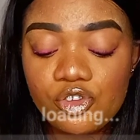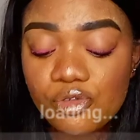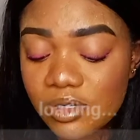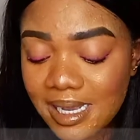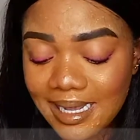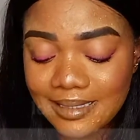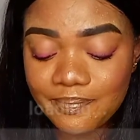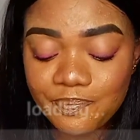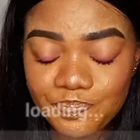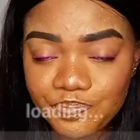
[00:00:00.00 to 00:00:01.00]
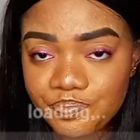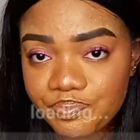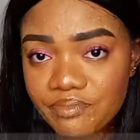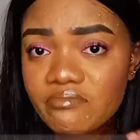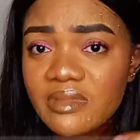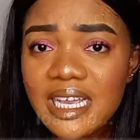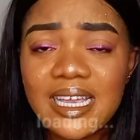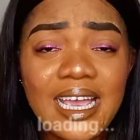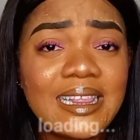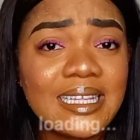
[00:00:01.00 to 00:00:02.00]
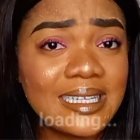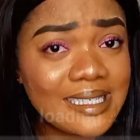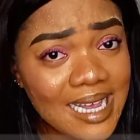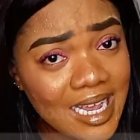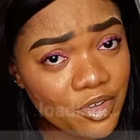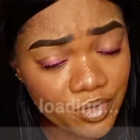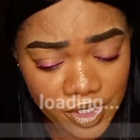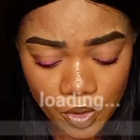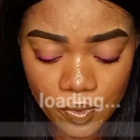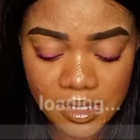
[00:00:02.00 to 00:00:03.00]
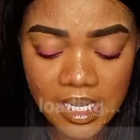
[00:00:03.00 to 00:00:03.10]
you can get the desired result.